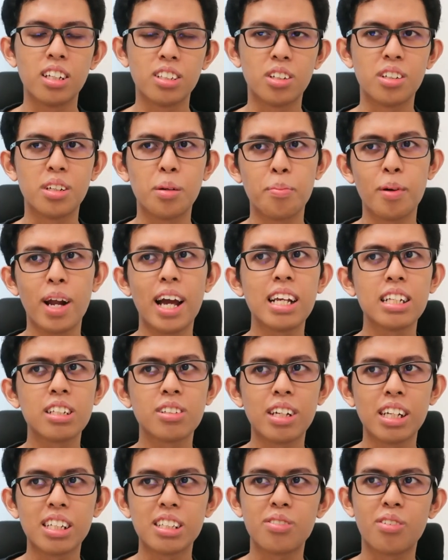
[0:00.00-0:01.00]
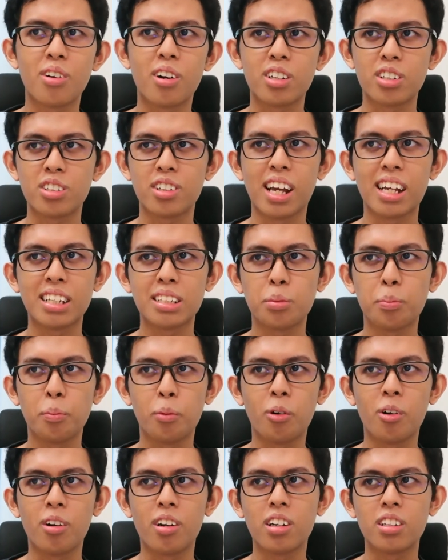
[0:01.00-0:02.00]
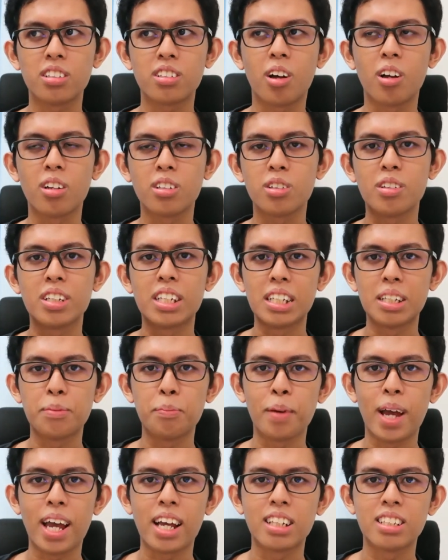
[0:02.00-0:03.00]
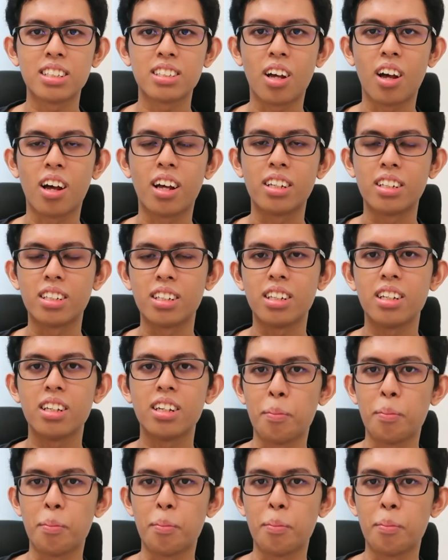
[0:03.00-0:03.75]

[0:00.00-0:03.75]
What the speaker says: So the price range for transporters also depends on